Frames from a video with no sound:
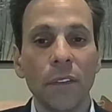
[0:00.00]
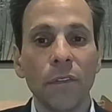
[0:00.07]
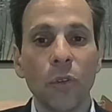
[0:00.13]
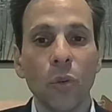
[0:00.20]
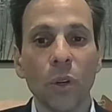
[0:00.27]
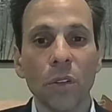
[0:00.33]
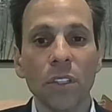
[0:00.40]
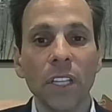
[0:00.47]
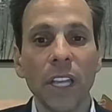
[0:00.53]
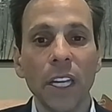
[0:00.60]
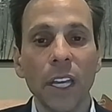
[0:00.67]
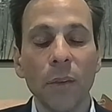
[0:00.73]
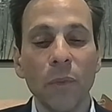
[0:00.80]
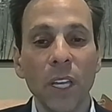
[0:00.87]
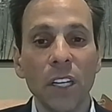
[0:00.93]
for
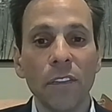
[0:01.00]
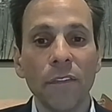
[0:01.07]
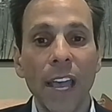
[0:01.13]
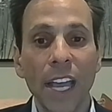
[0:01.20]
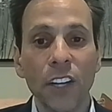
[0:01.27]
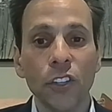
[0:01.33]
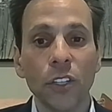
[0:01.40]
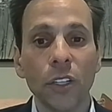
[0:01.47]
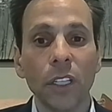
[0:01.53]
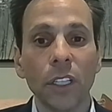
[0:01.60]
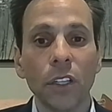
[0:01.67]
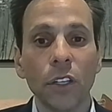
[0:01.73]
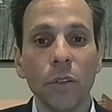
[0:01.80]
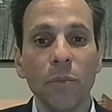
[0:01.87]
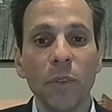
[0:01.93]
standing up
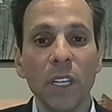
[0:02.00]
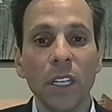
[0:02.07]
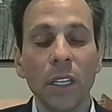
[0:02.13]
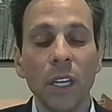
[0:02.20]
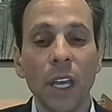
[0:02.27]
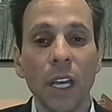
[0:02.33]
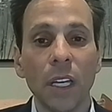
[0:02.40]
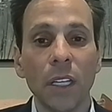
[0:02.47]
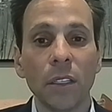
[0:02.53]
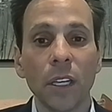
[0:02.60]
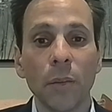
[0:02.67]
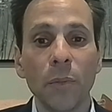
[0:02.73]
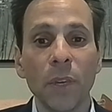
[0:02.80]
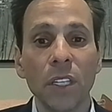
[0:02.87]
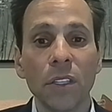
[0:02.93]
manufacturing could be
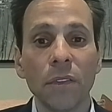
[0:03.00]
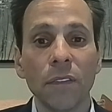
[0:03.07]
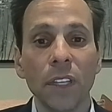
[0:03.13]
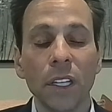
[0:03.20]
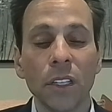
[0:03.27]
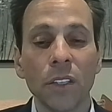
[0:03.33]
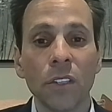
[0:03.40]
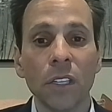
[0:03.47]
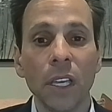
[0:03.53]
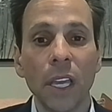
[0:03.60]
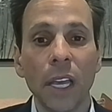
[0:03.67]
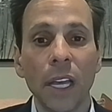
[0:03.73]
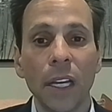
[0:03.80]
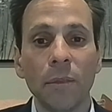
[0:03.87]
a piece of this,